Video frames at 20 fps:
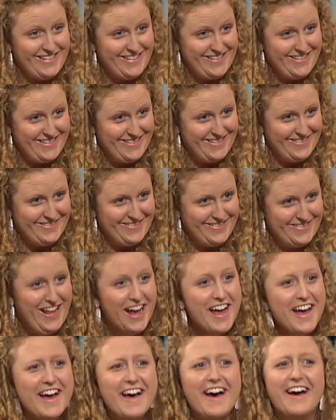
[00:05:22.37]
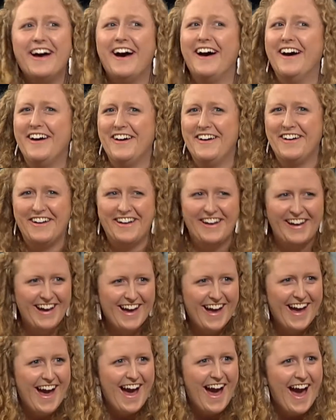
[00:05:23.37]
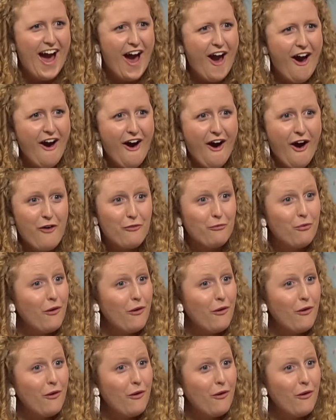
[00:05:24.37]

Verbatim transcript: so what does that mean? does that mean you're going to go and try something else?